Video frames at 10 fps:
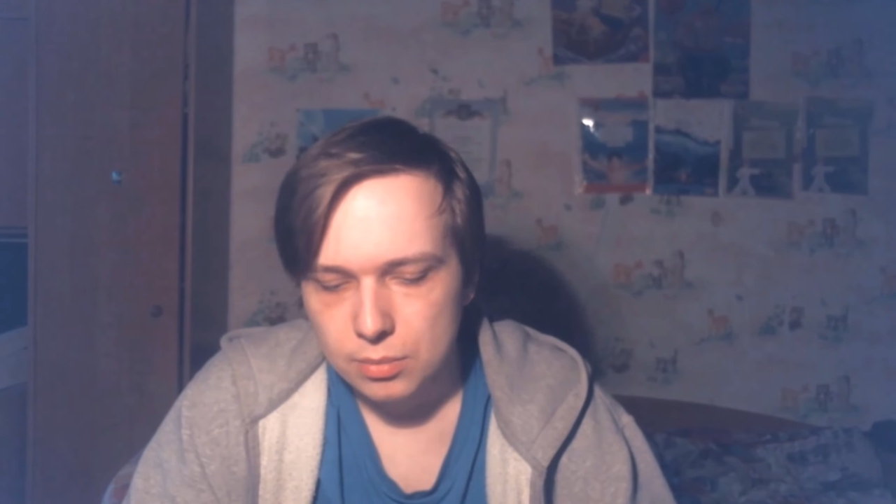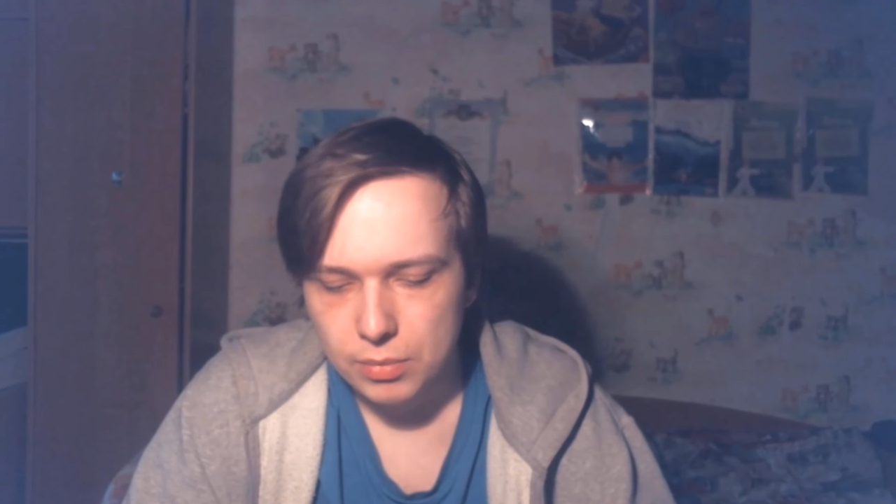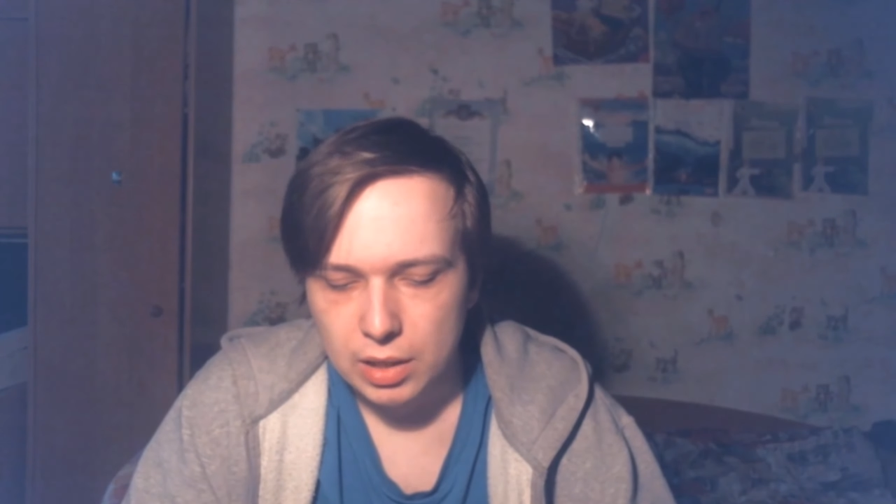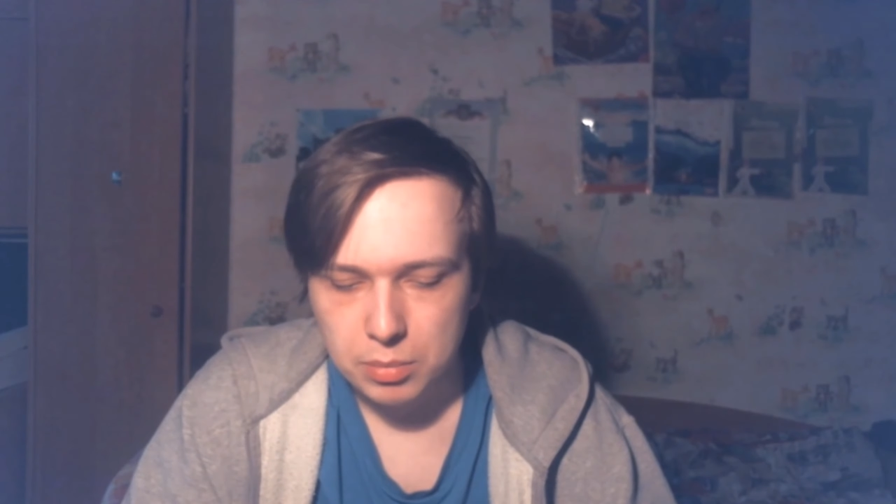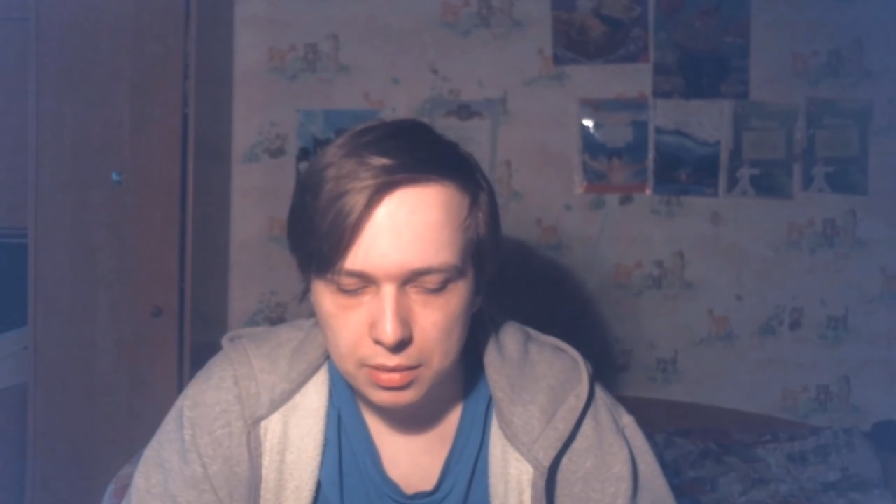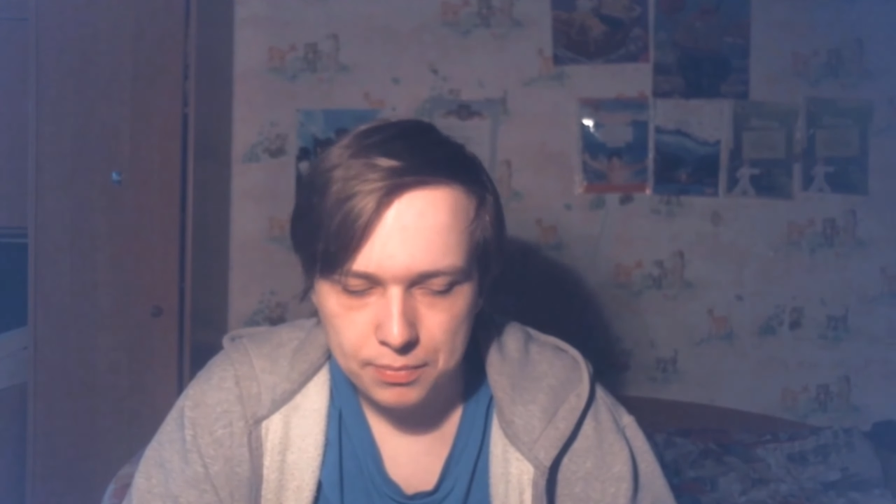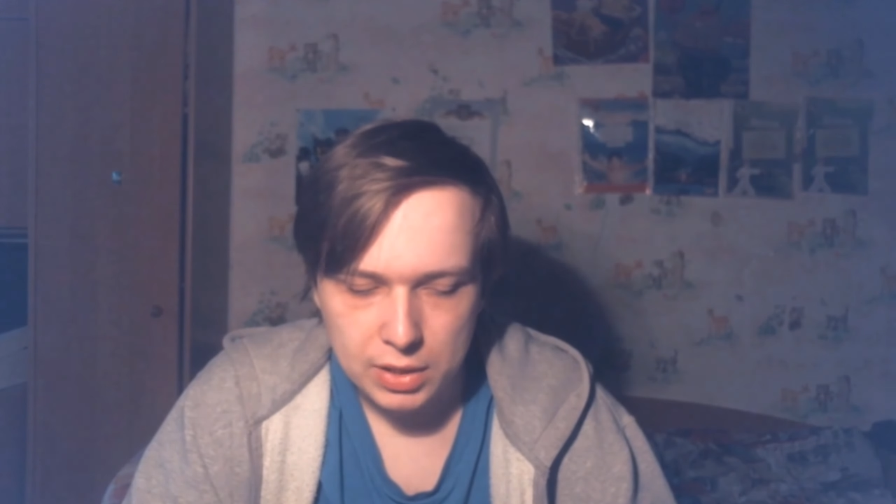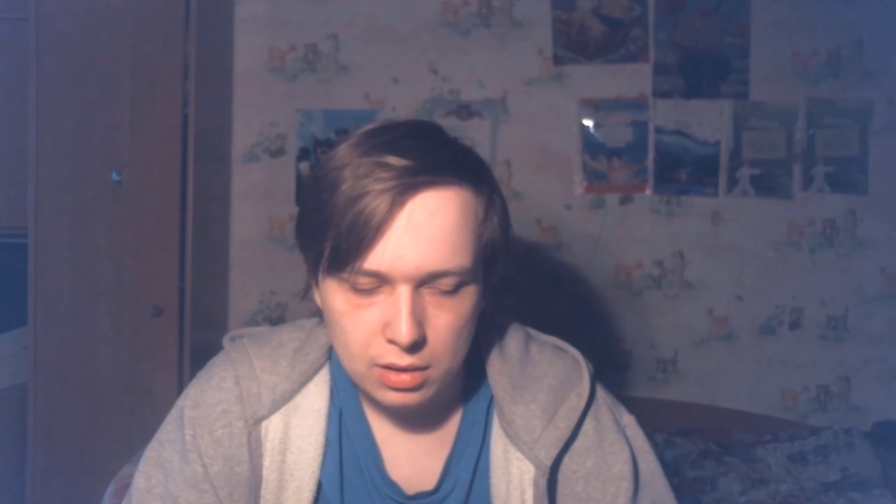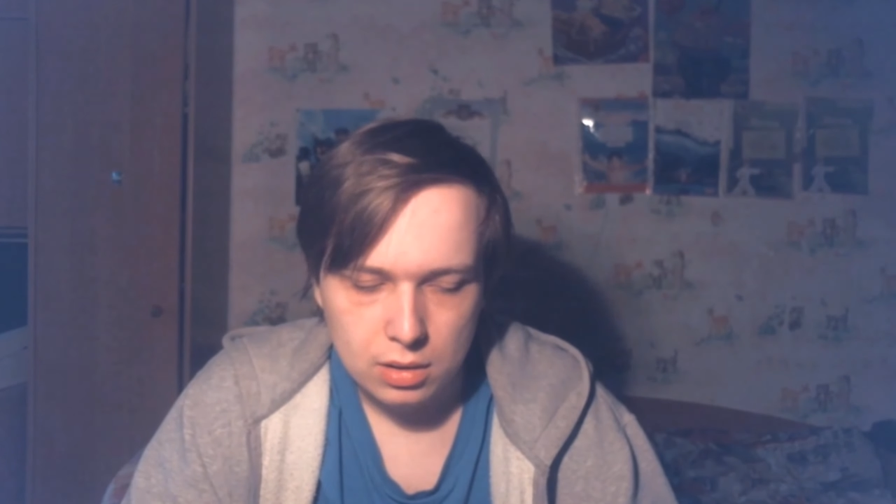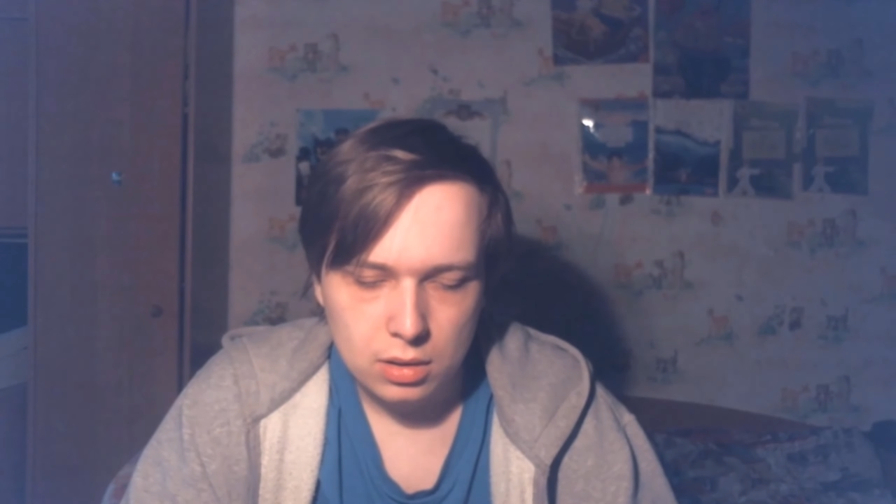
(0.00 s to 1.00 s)
Maybe
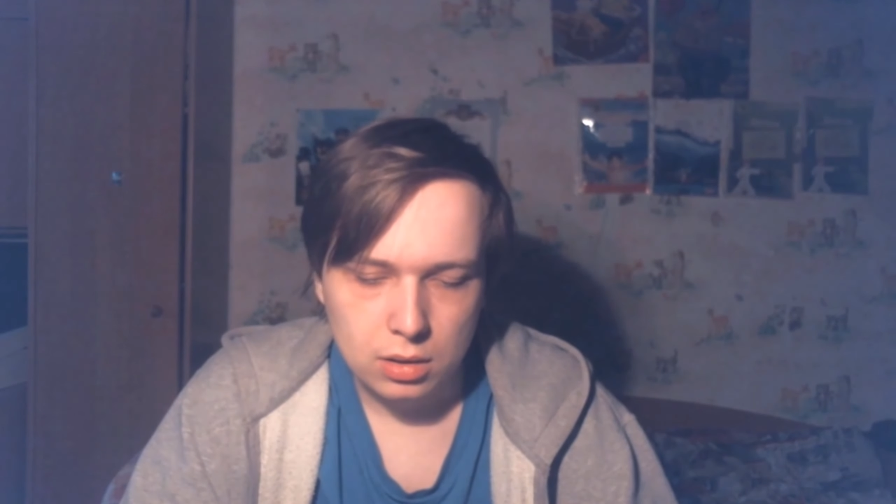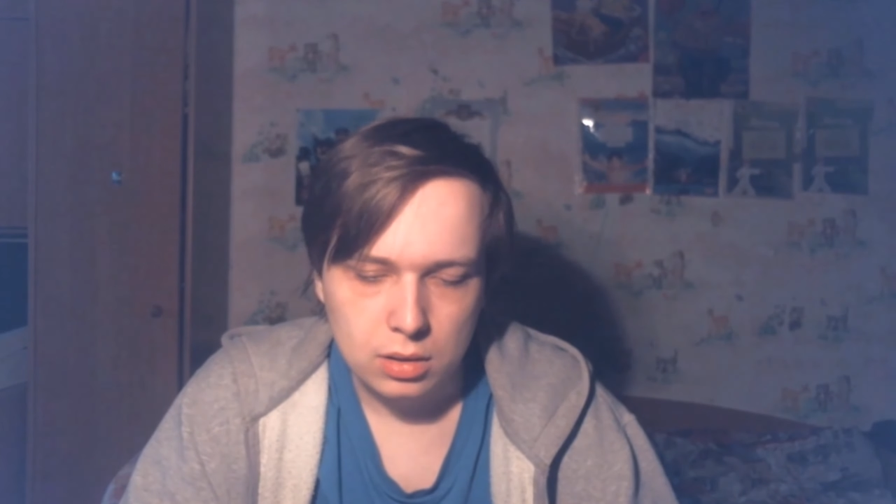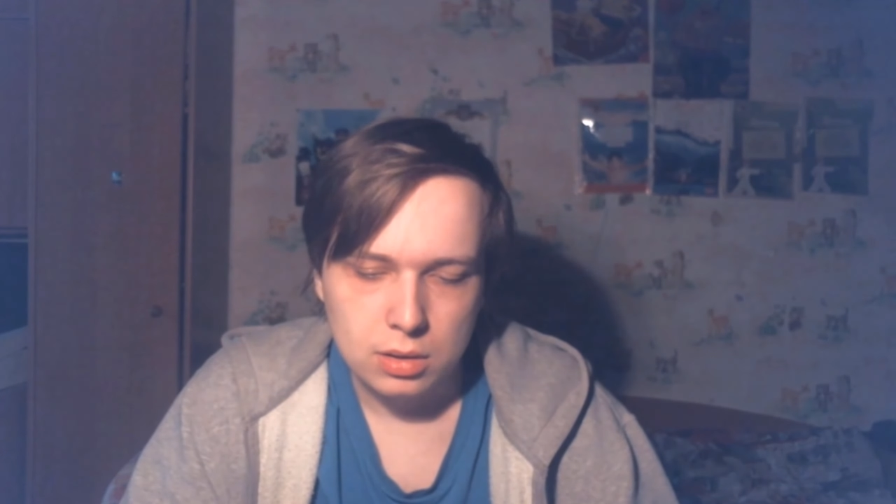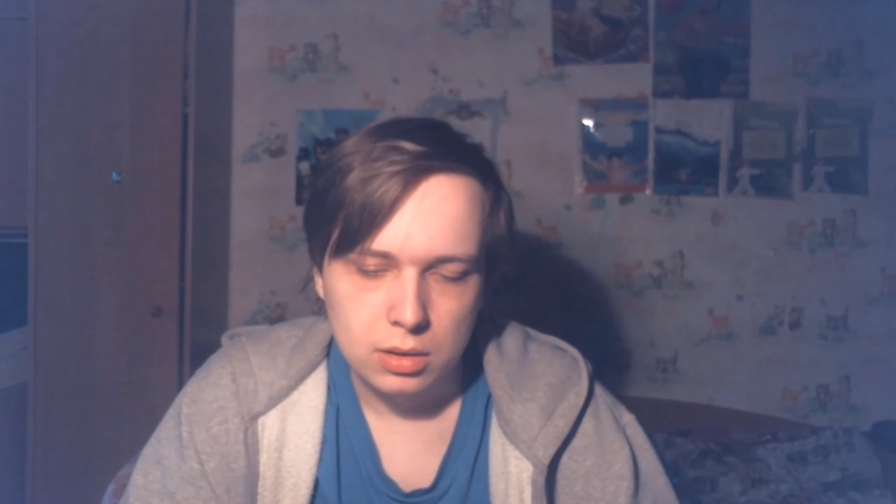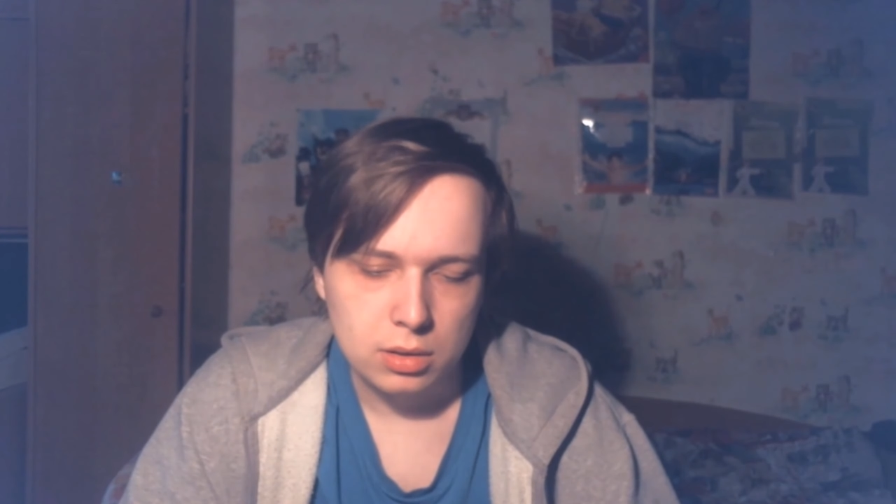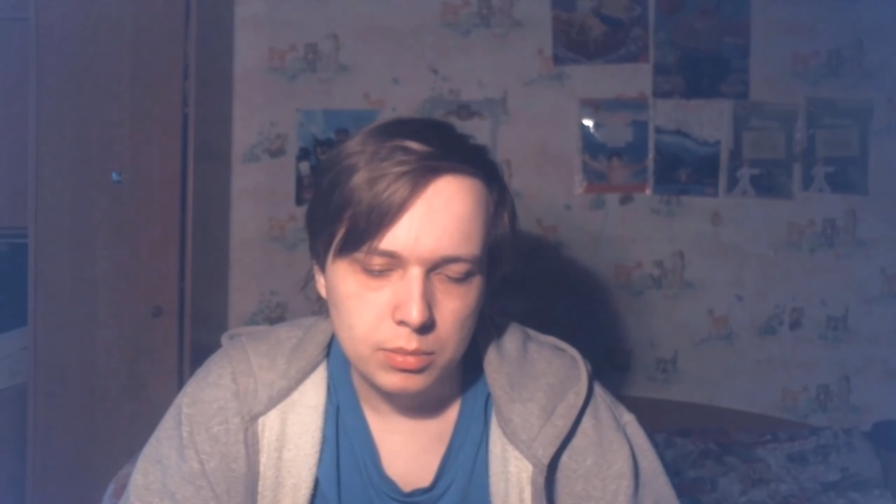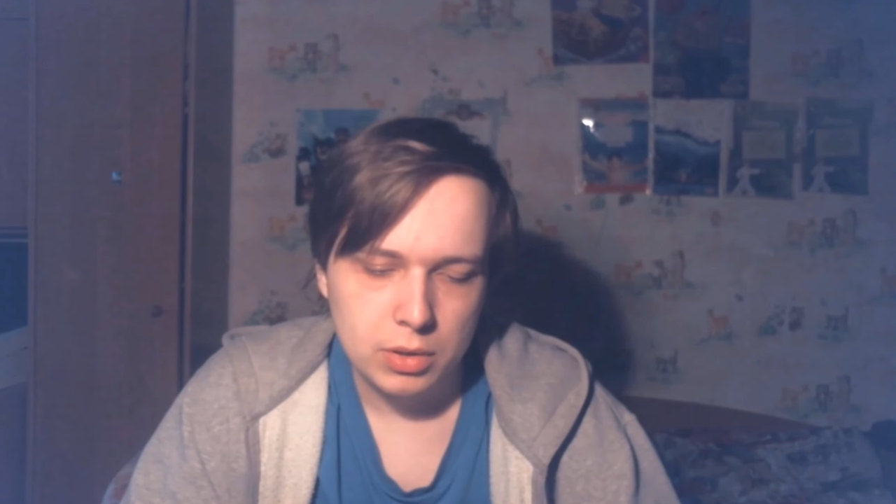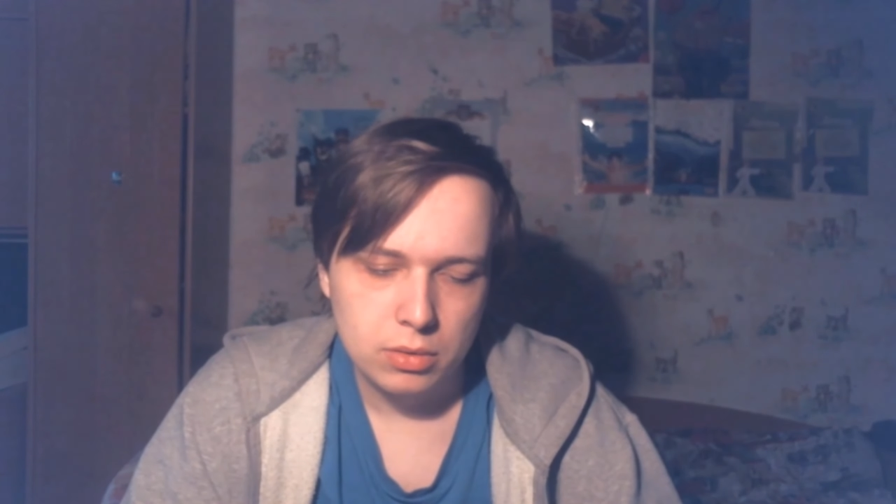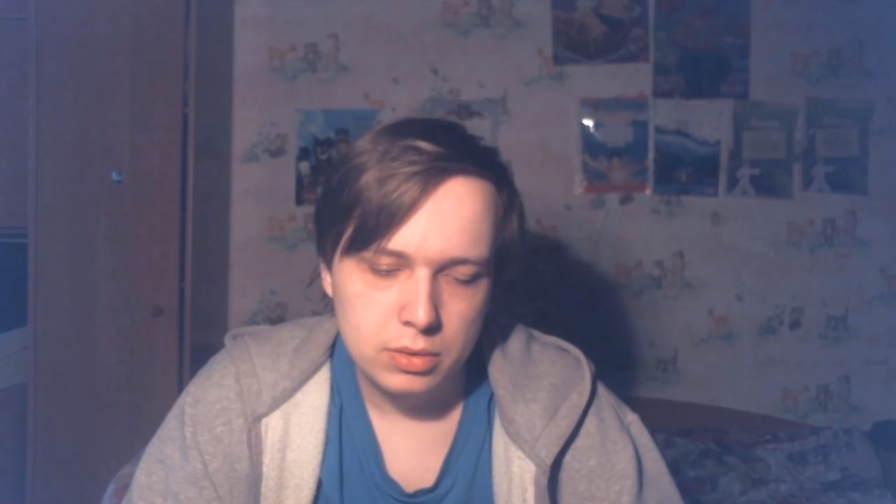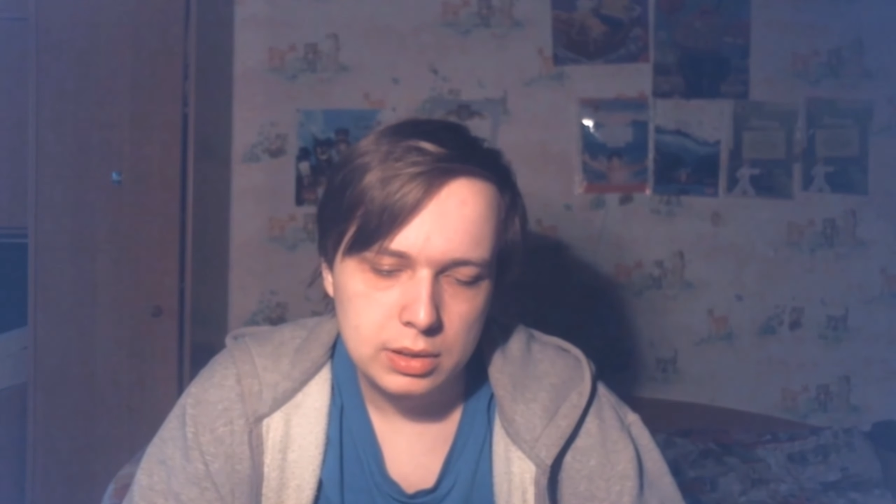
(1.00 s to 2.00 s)

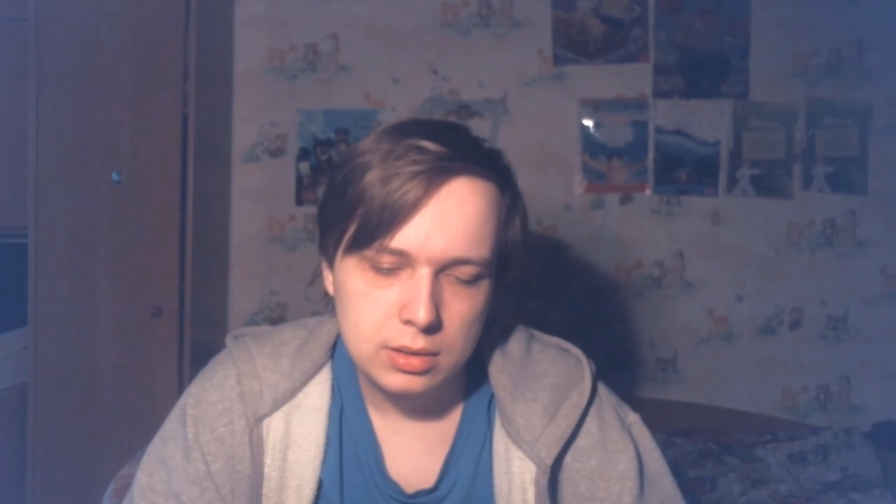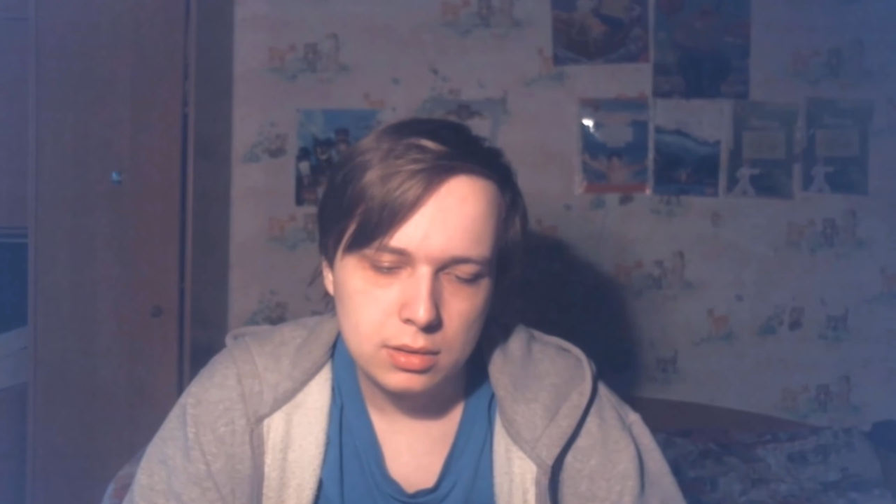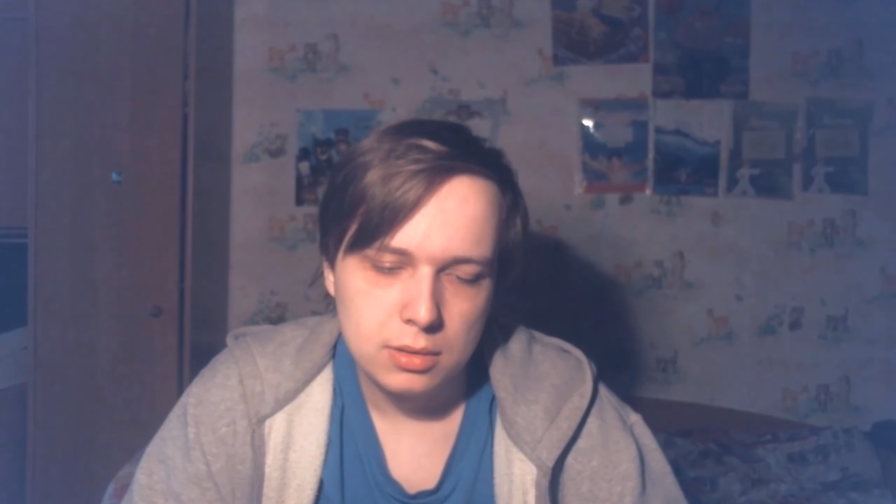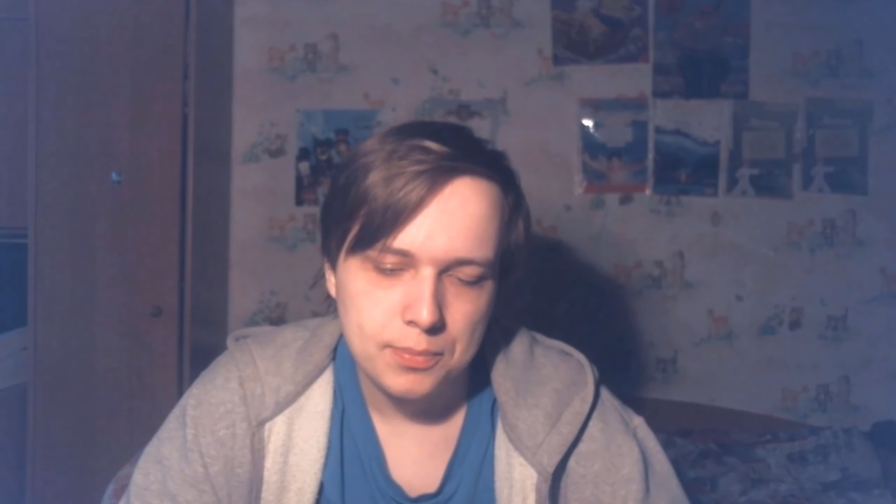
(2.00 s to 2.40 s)
because